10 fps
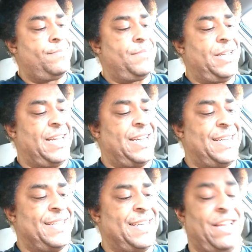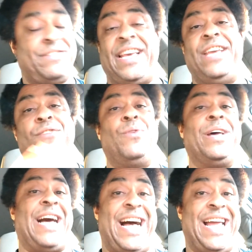I'll tell you
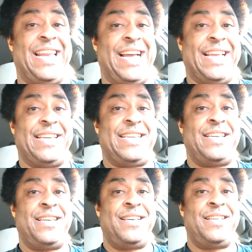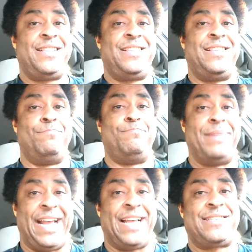what I like the
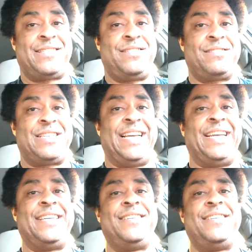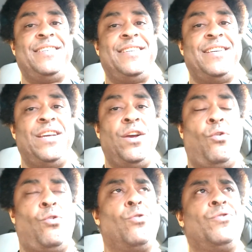best. Okay,
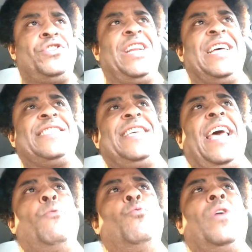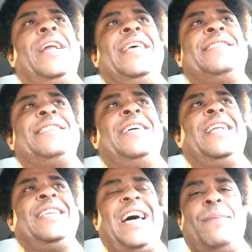or should I say, what is a
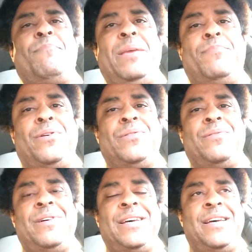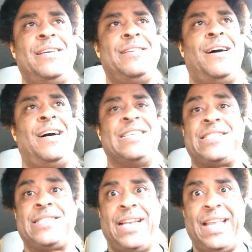lot of people
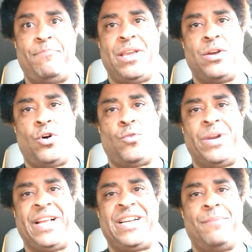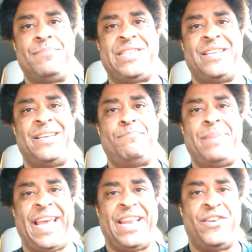sleeping on when it comes to
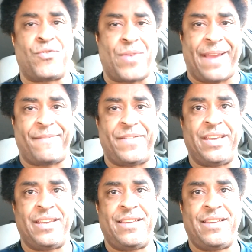paid traffic.